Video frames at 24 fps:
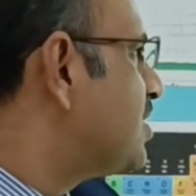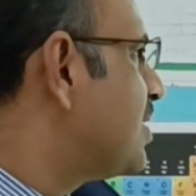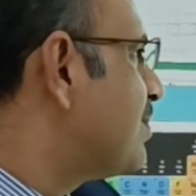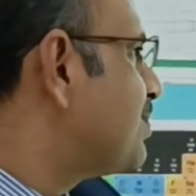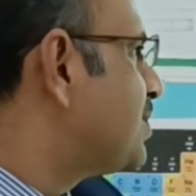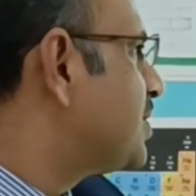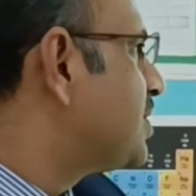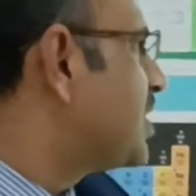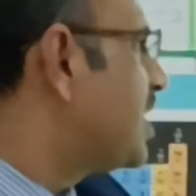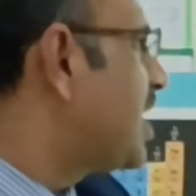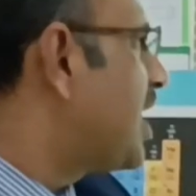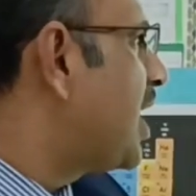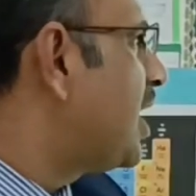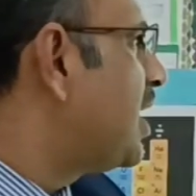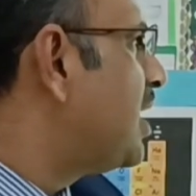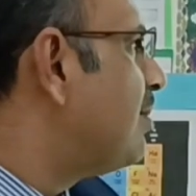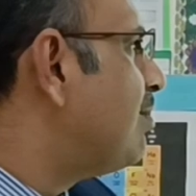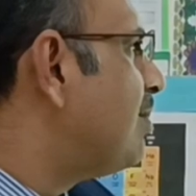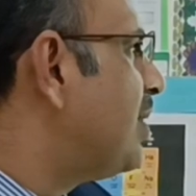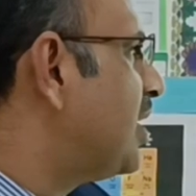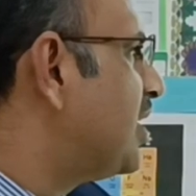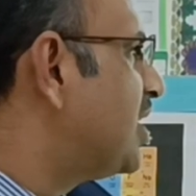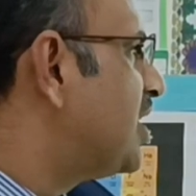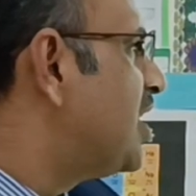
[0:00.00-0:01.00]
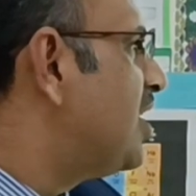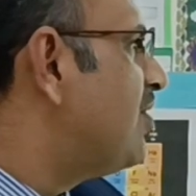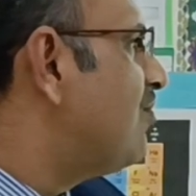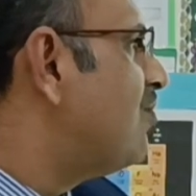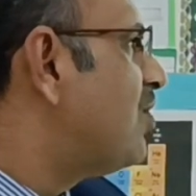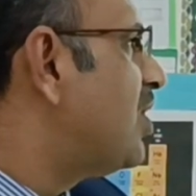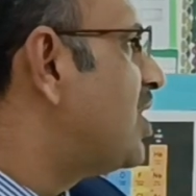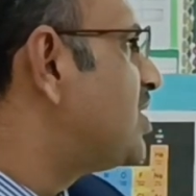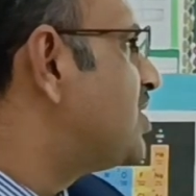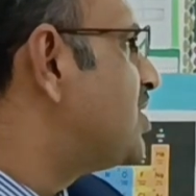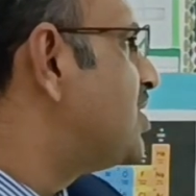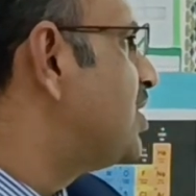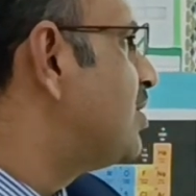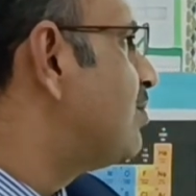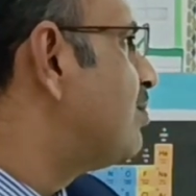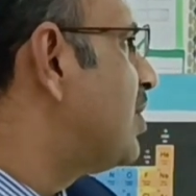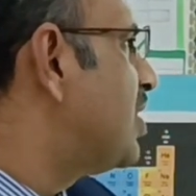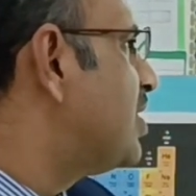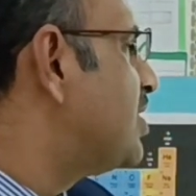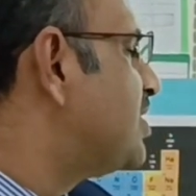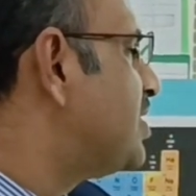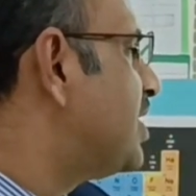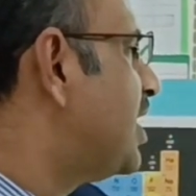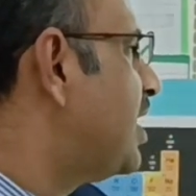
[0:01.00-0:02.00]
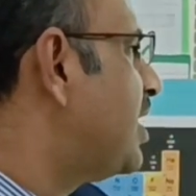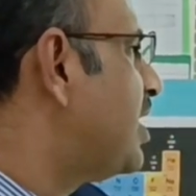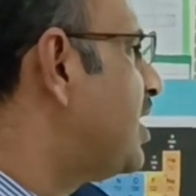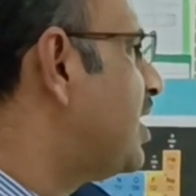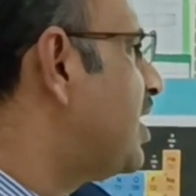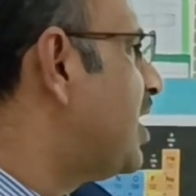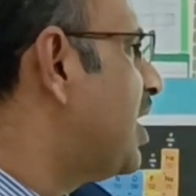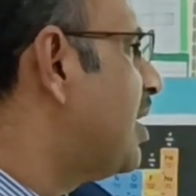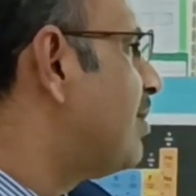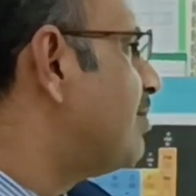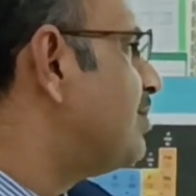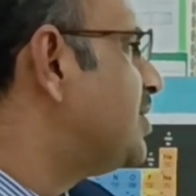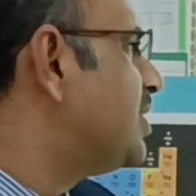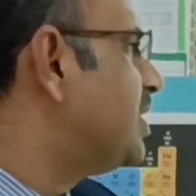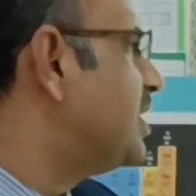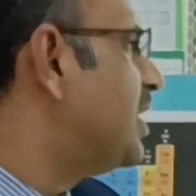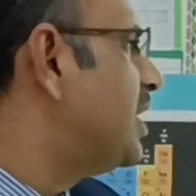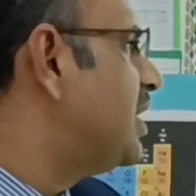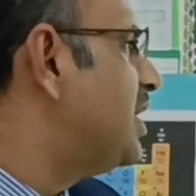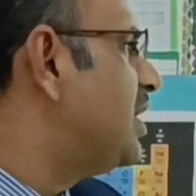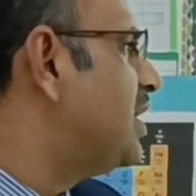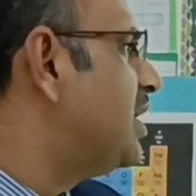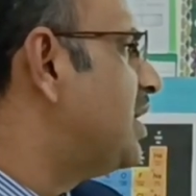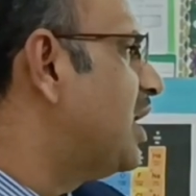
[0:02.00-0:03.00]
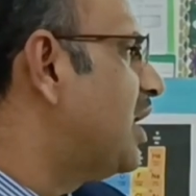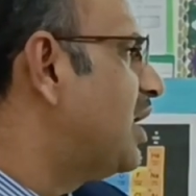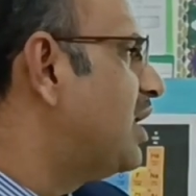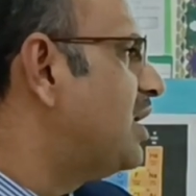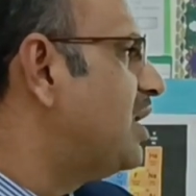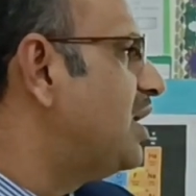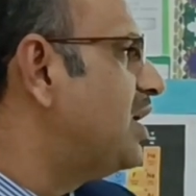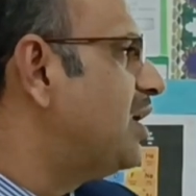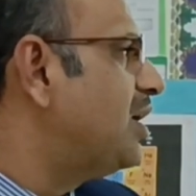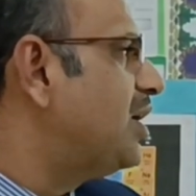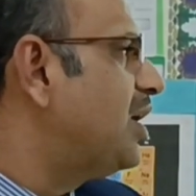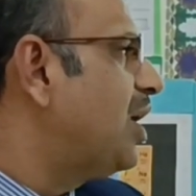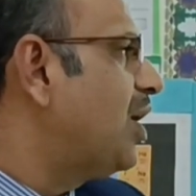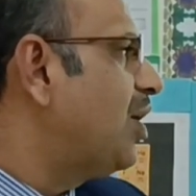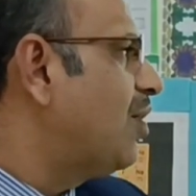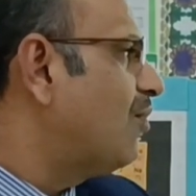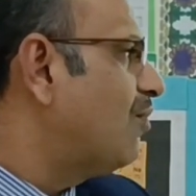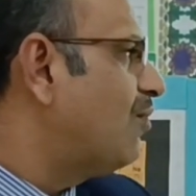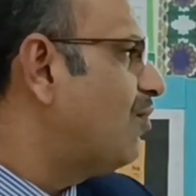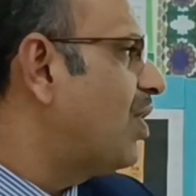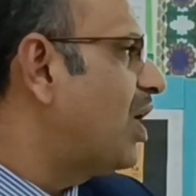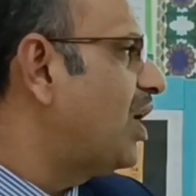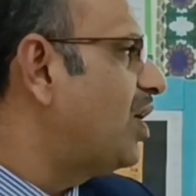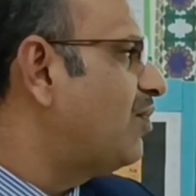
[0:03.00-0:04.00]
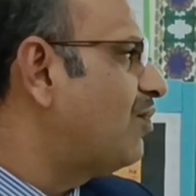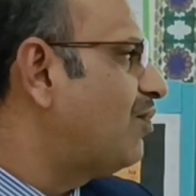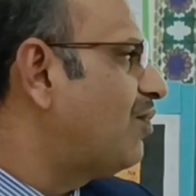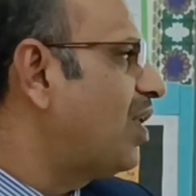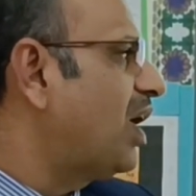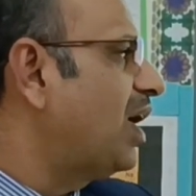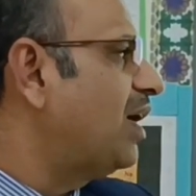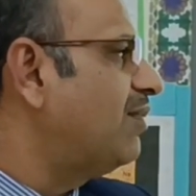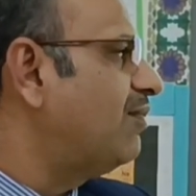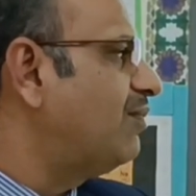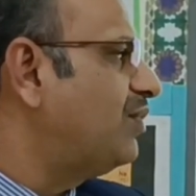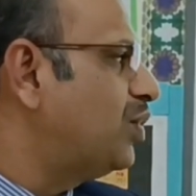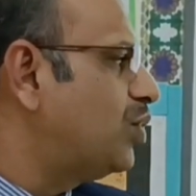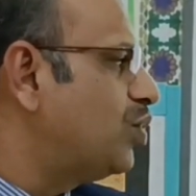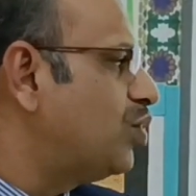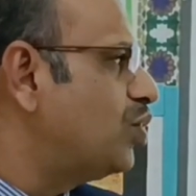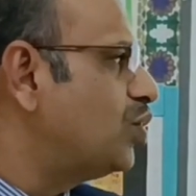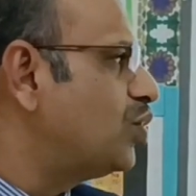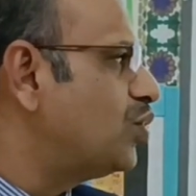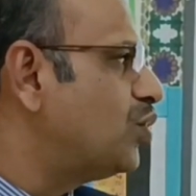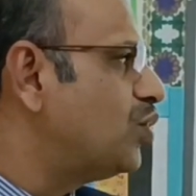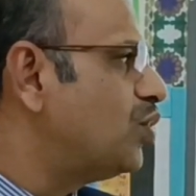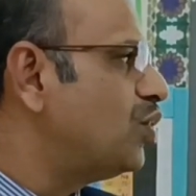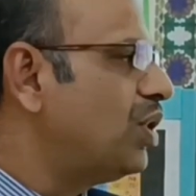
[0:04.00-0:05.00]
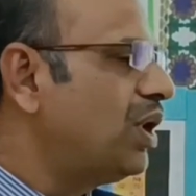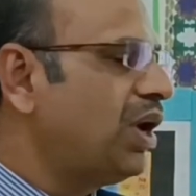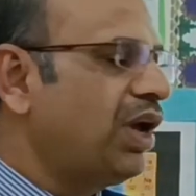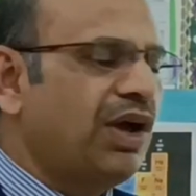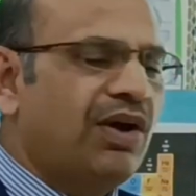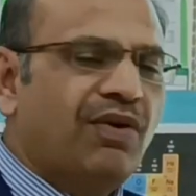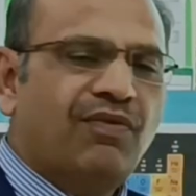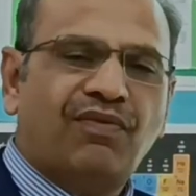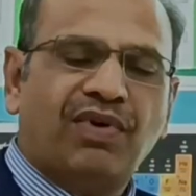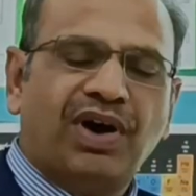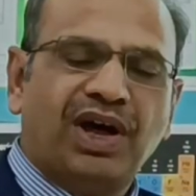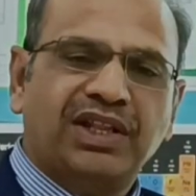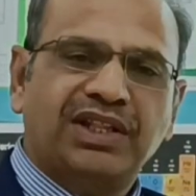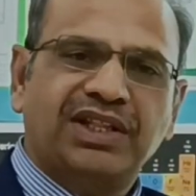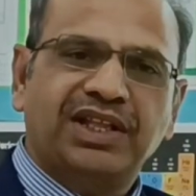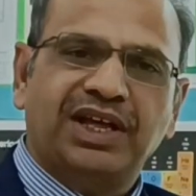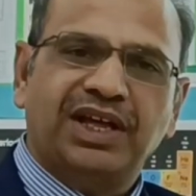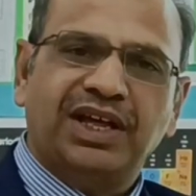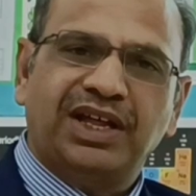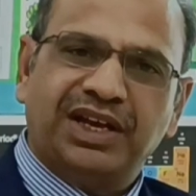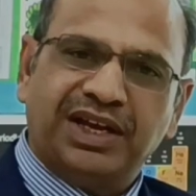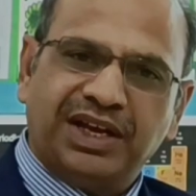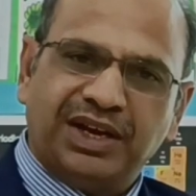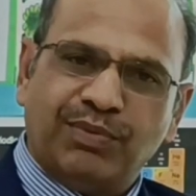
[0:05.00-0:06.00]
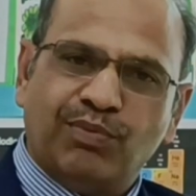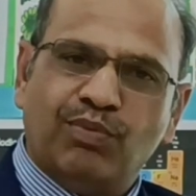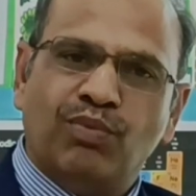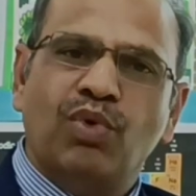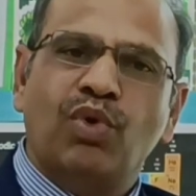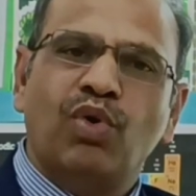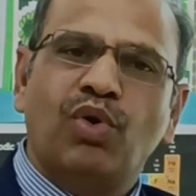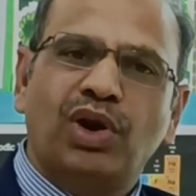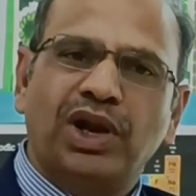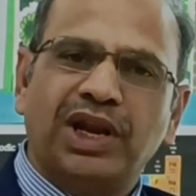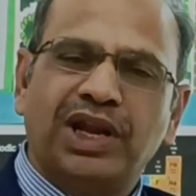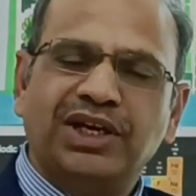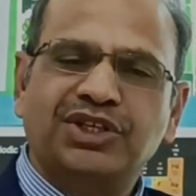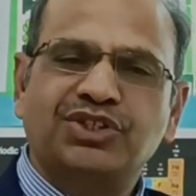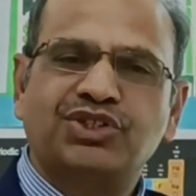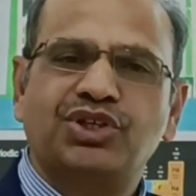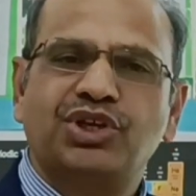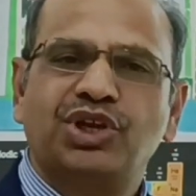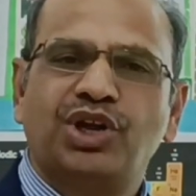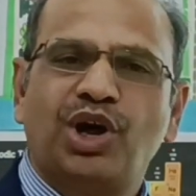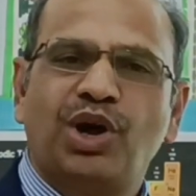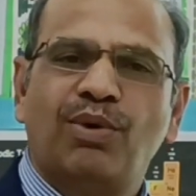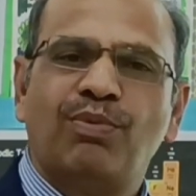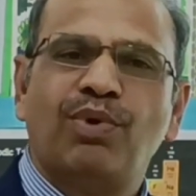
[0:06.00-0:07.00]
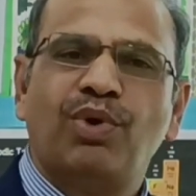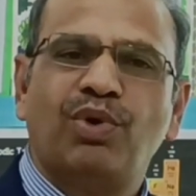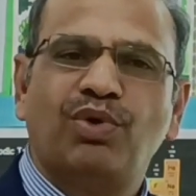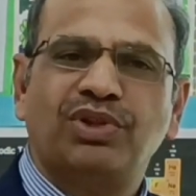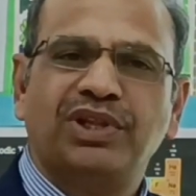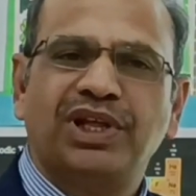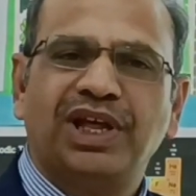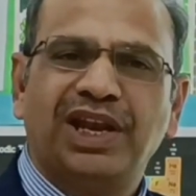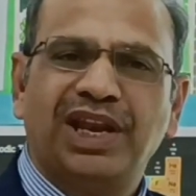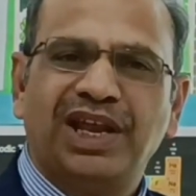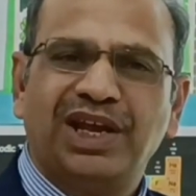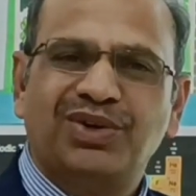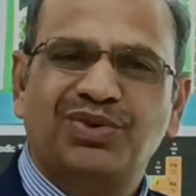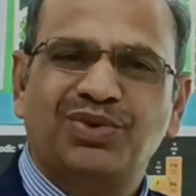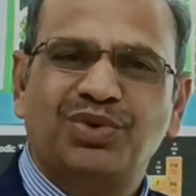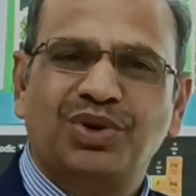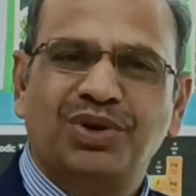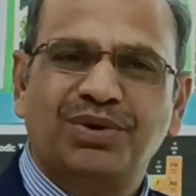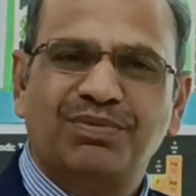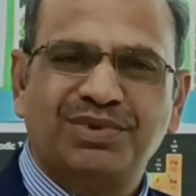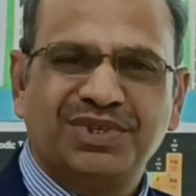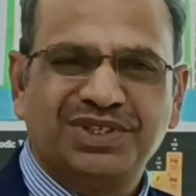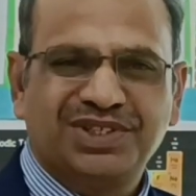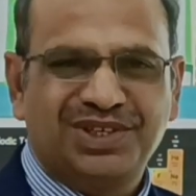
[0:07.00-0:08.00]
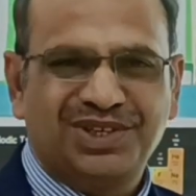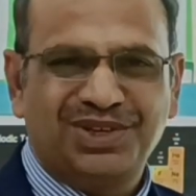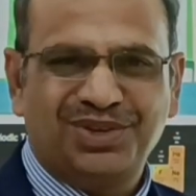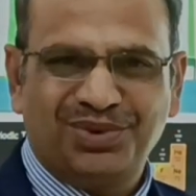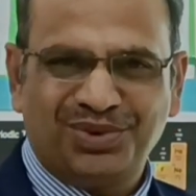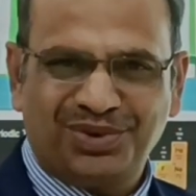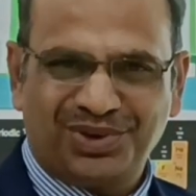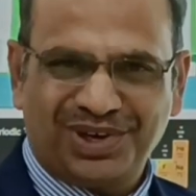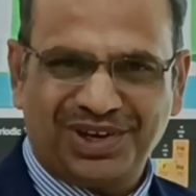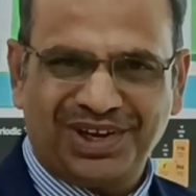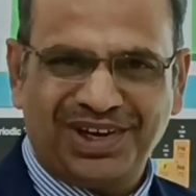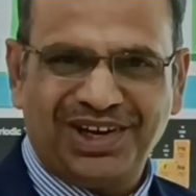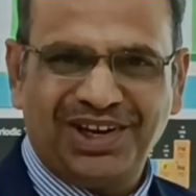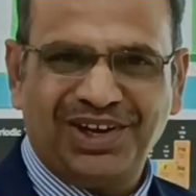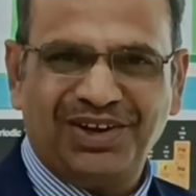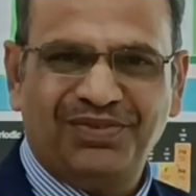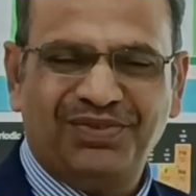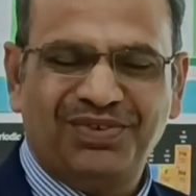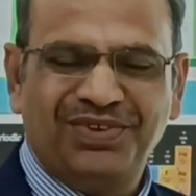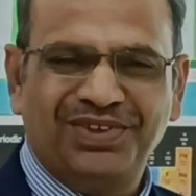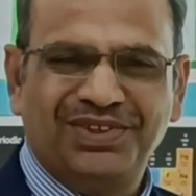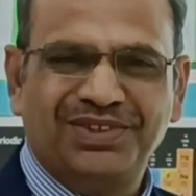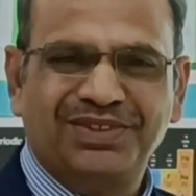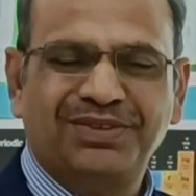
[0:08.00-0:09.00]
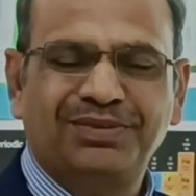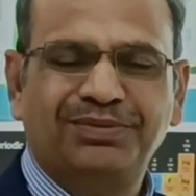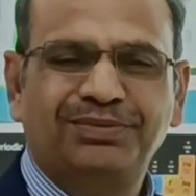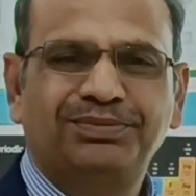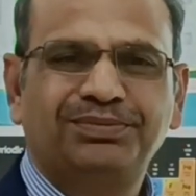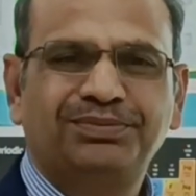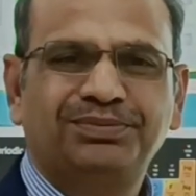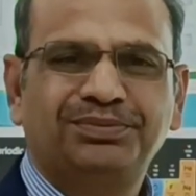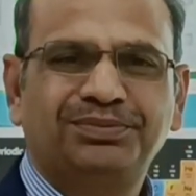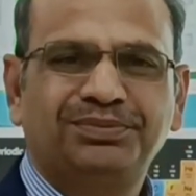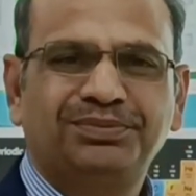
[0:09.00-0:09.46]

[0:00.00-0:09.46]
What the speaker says: subscribe and keep watching my channel Amjad Ali 1522 for the more lecture about the electrochemistry. Okay, Allah Hafiz.